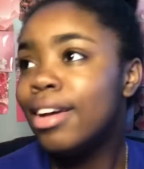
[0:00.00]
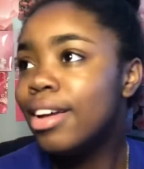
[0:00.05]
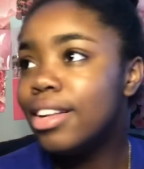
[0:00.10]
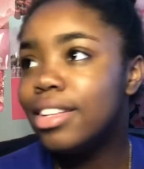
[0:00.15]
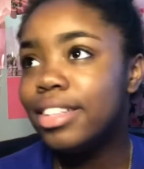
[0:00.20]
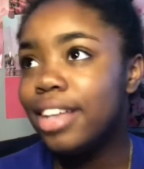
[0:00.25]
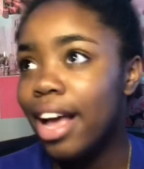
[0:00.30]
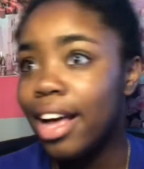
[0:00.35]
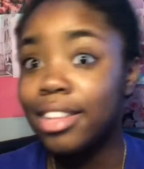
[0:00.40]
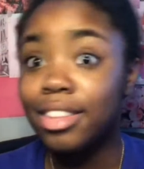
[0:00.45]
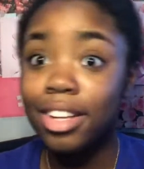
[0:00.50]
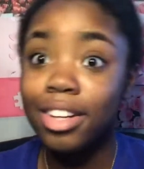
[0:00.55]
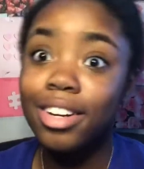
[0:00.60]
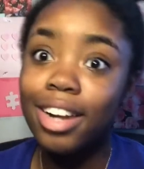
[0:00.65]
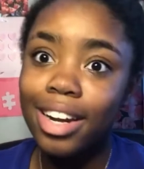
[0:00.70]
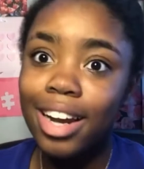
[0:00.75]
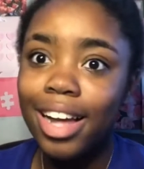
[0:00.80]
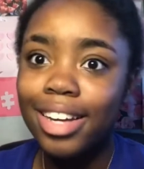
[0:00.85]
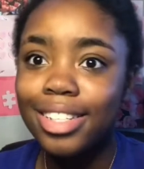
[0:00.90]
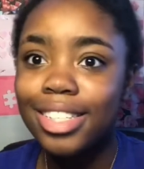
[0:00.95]
Yeah, they're the
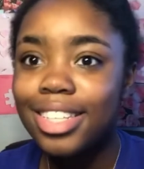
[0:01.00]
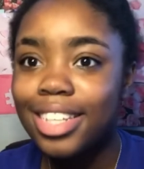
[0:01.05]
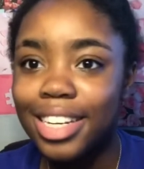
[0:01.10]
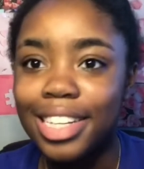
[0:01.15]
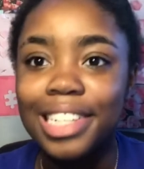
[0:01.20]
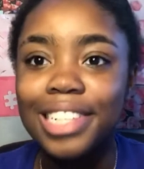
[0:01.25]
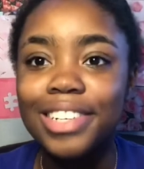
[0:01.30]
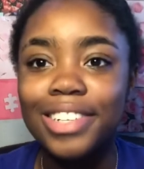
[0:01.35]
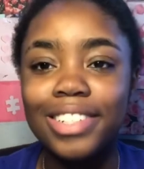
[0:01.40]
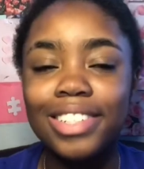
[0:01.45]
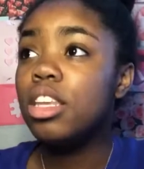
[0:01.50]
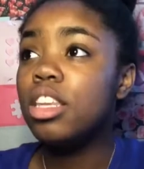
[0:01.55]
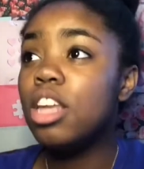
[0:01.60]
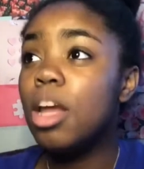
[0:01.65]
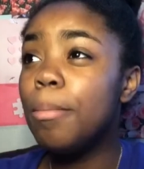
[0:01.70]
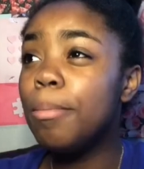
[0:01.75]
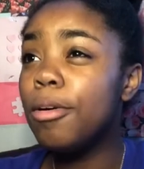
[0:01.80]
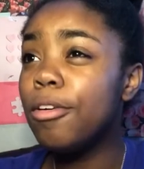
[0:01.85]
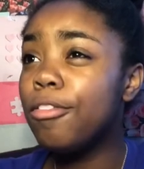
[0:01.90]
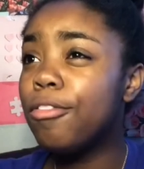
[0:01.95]
nice teachers.
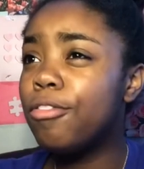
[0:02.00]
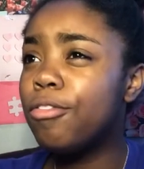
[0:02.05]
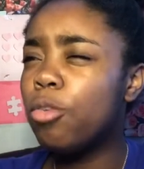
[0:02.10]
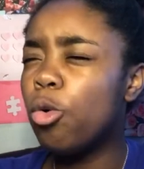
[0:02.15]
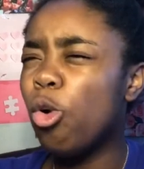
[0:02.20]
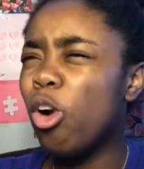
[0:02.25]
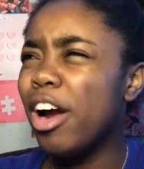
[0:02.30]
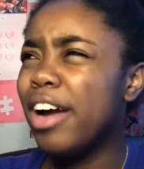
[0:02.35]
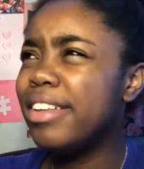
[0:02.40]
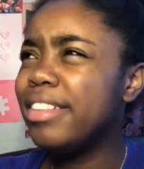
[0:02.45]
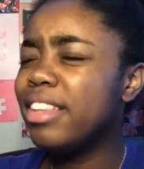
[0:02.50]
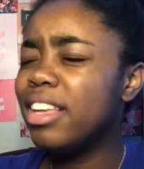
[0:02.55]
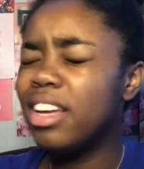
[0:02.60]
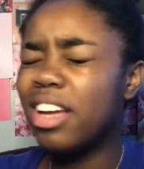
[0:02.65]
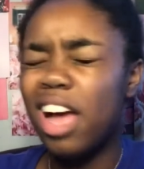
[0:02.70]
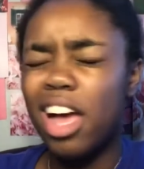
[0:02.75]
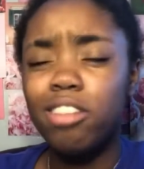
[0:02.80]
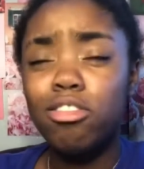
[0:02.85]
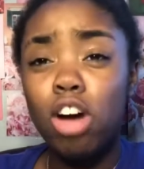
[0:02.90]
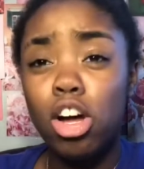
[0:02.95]
Number four, I think
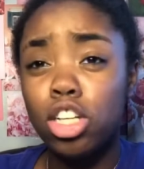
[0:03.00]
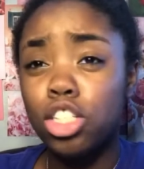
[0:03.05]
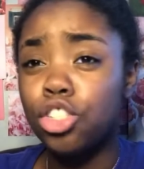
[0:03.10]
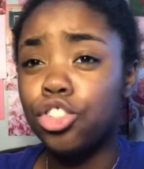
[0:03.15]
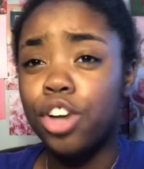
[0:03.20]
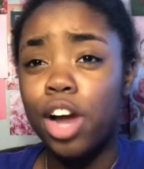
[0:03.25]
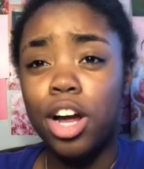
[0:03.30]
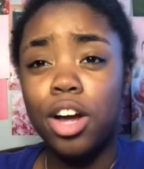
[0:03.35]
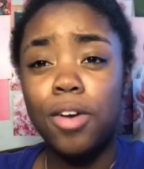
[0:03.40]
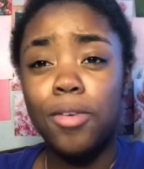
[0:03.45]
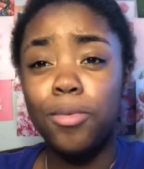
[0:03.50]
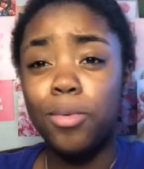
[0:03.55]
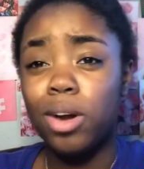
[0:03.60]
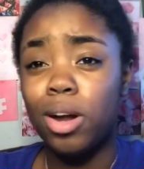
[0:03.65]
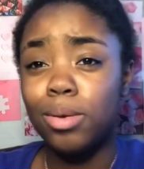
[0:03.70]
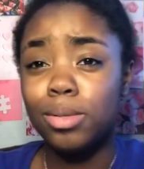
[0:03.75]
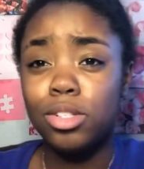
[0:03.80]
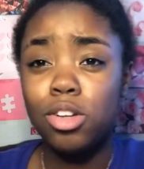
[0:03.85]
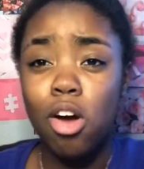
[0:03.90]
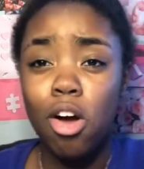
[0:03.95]
I lost track of what I
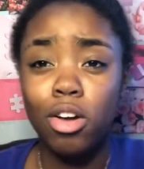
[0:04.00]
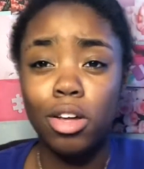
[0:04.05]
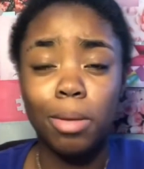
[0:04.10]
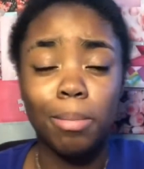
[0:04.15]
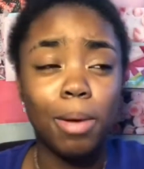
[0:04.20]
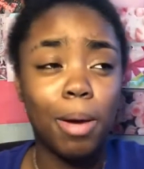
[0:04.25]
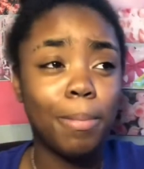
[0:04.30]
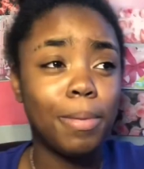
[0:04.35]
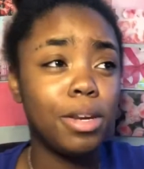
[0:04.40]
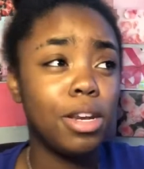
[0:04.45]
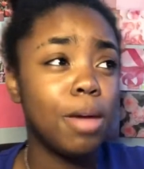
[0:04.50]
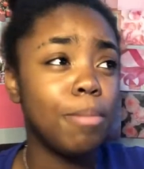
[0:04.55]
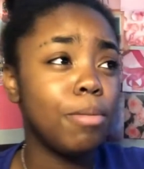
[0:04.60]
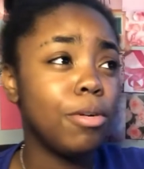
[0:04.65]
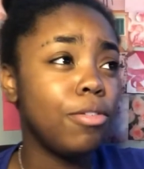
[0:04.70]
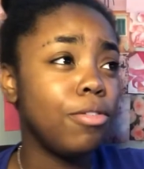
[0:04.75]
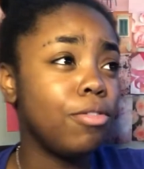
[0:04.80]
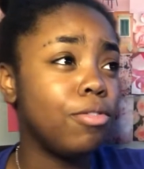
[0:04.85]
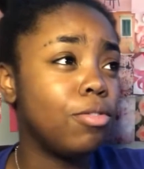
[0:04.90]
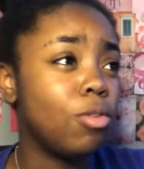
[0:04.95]
was talking about, but
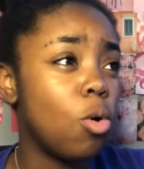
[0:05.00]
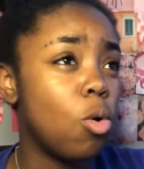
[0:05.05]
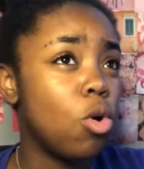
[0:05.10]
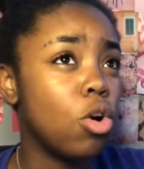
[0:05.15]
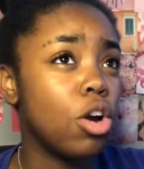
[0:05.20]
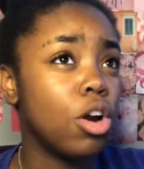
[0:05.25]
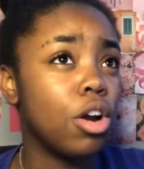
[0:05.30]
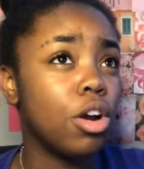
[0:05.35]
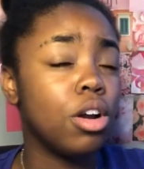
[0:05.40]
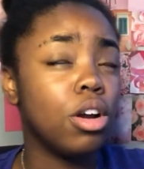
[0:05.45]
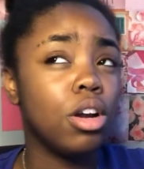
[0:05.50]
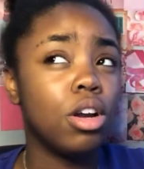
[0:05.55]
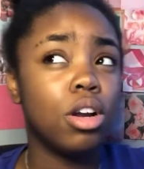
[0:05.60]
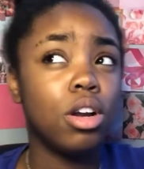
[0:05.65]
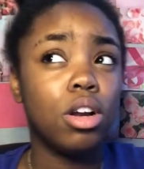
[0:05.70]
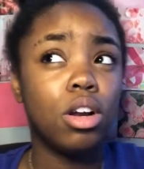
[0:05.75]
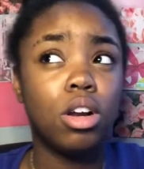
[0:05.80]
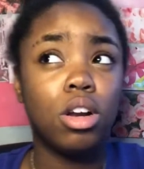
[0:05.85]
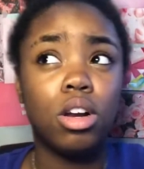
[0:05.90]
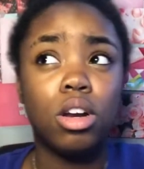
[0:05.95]
number four,
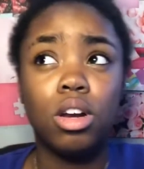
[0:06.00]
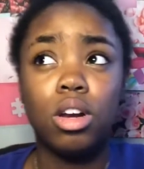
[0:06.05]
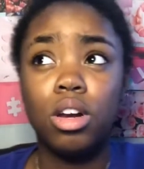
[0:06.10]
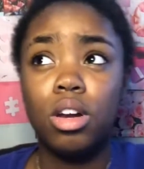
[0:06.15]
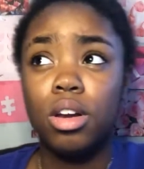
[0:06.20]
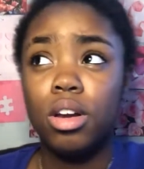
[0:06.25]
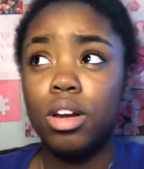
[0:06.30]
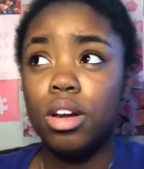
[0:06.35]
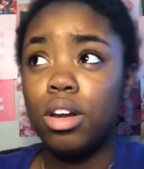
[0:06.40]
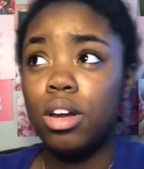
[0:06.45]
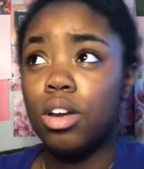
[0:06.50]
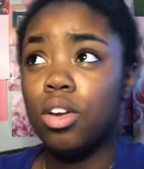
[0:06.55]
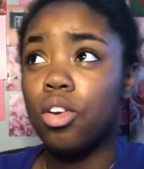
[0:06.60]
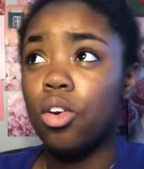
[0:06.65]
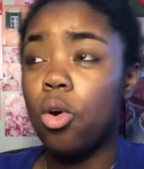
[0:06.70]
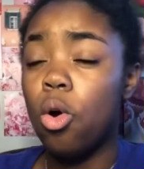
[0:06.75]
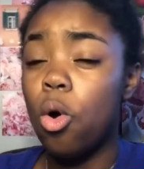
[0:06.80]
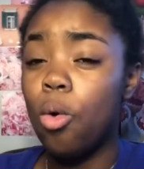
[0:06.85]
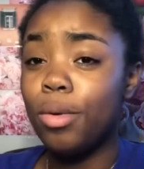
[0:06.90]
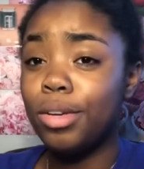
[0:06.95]

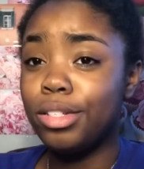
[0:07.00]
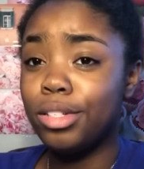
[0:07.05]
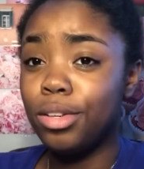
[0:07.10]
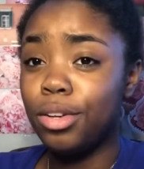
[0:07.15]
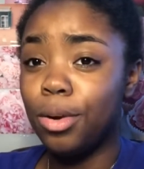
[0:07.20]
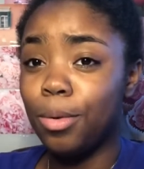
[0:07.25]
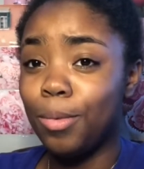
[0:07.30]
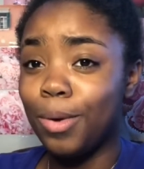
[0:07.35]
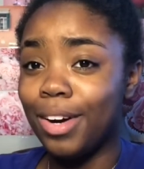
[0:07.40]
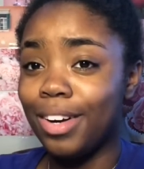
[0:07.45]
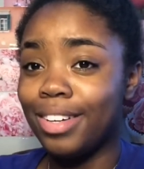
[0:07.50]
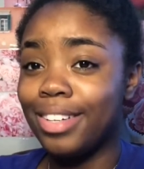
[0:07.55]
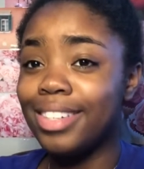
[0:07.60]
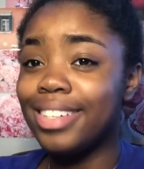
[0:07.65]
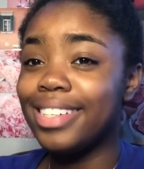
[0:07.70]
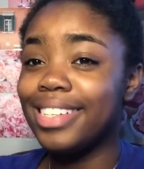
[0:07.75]
always do your work.